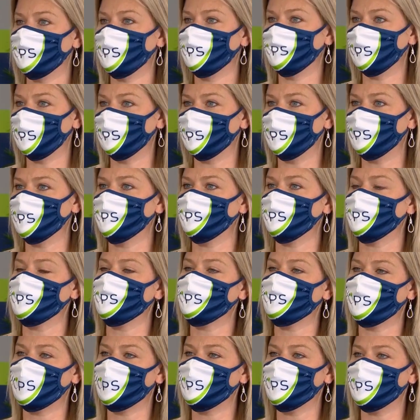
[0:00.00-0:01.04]
into our buildings for
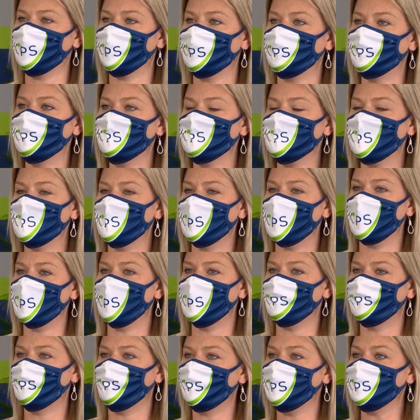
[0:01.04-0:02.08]
instruction,
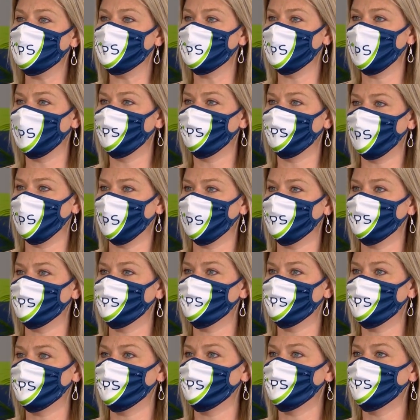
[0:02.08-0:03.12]
um, we did have
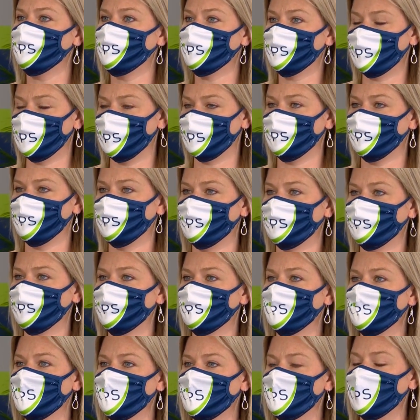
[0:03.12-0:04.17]
parents who still
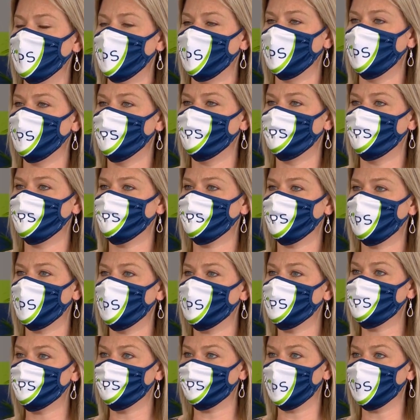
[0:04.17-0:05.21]
um,
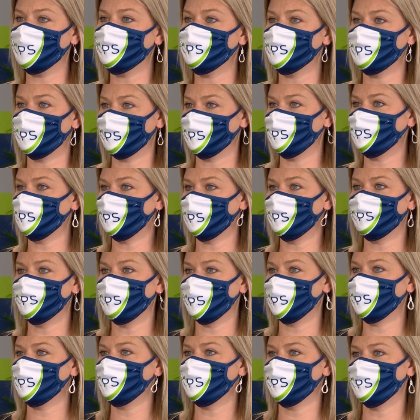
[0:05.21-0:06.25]
expressed the concern of
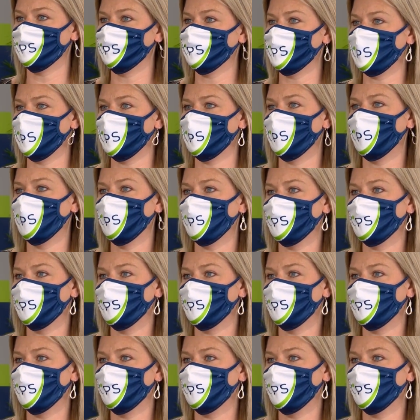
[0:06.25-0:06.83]
their students staying